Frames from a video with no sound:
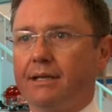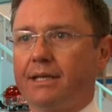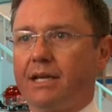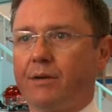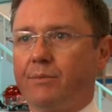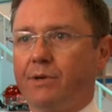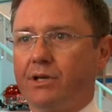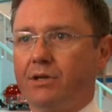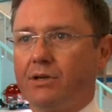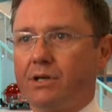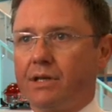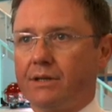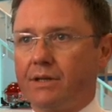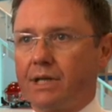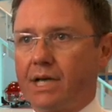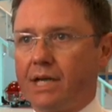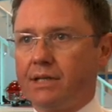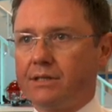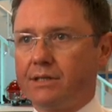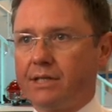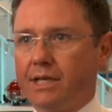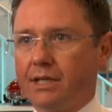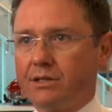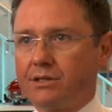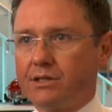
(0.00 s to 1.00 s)
Now we look at the
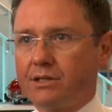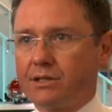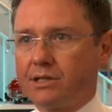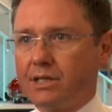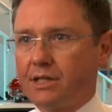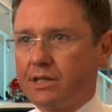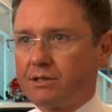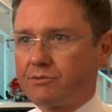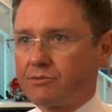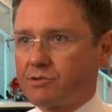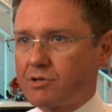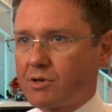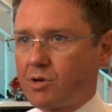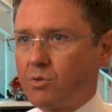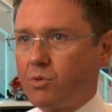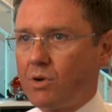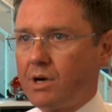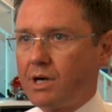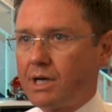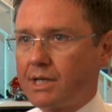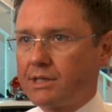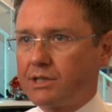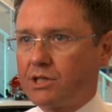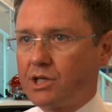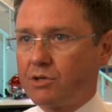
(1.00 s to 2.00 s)
contingency that's
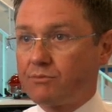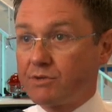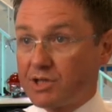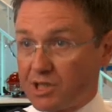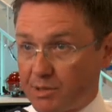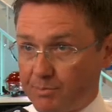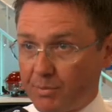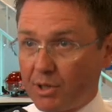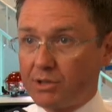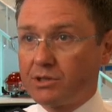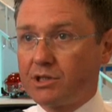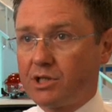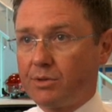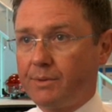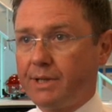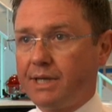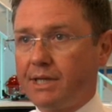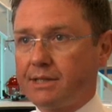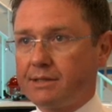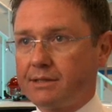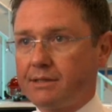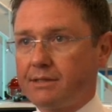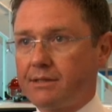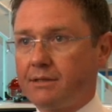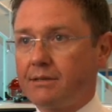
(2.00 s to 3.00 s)
required to respond to an
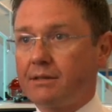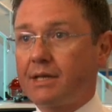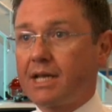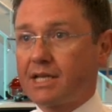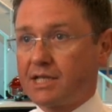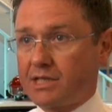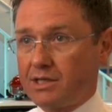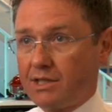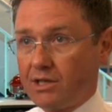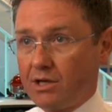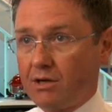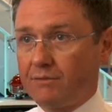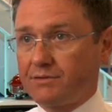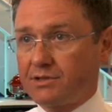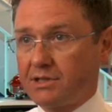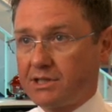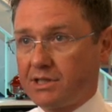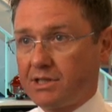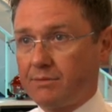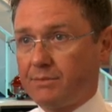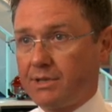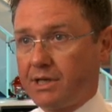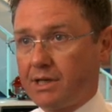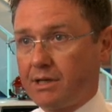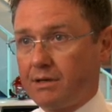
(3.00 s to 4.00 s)
incident. That's the officers
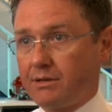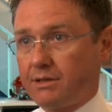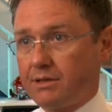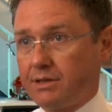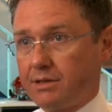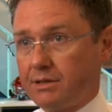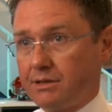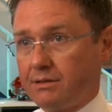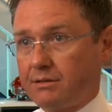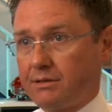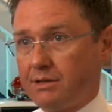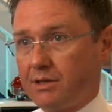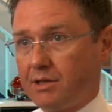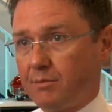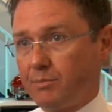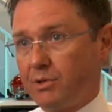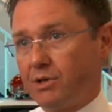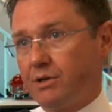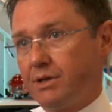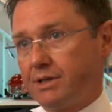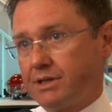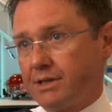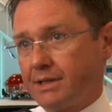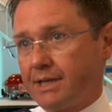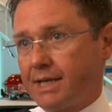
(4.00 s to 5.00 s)
that we're going to
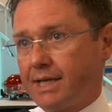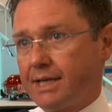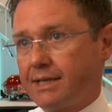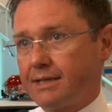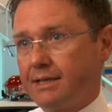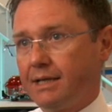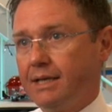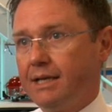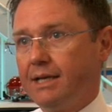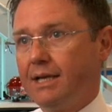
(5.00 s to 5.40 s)
deploy to that.